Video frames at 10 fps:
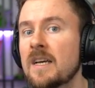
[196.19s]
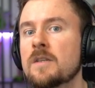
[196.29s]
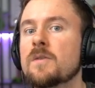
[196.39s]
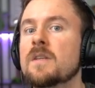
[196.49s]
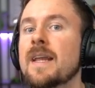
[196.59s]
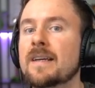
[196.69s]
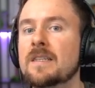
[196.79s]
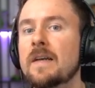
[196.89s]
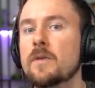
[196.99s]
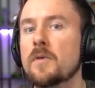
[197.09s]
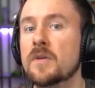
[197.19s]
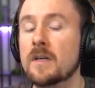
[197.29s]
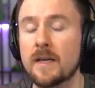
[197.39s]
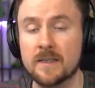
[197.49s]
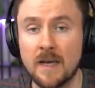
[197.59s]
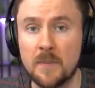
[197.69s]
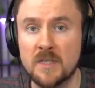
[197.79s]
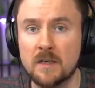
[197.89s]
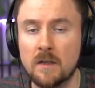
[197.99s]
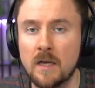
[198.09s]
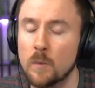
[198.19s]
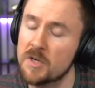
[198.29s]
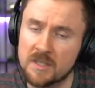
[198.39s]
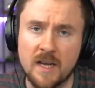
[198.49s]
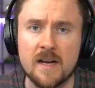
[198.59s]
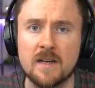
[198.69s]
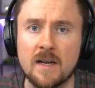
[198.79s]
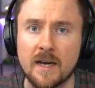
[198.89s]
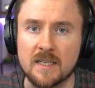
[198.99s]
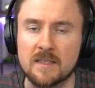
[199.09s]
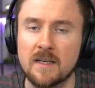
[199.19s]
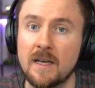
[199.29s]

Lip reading: to the next level of the clan capital, which is kind of nice.